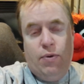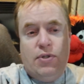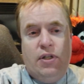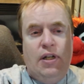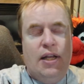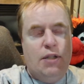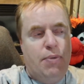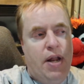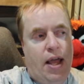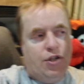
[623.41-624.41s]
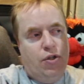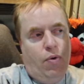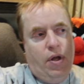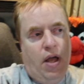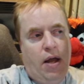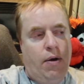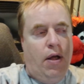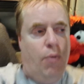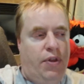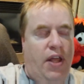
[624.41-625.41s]
There was a little lesbian action going on
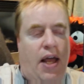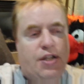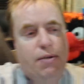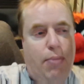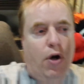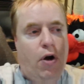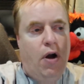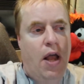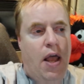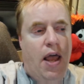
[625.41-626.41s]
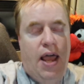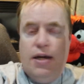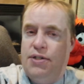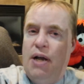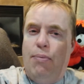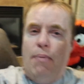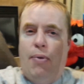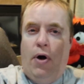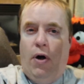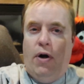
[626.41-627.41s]
uh, with Katja Berger and Deborah
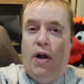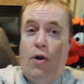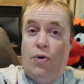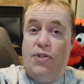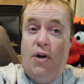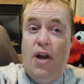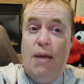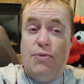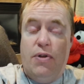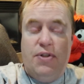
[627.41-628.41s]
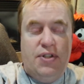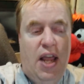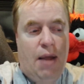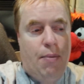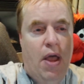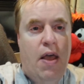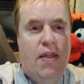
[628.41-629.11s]
Berger. Now, notice their names are the same.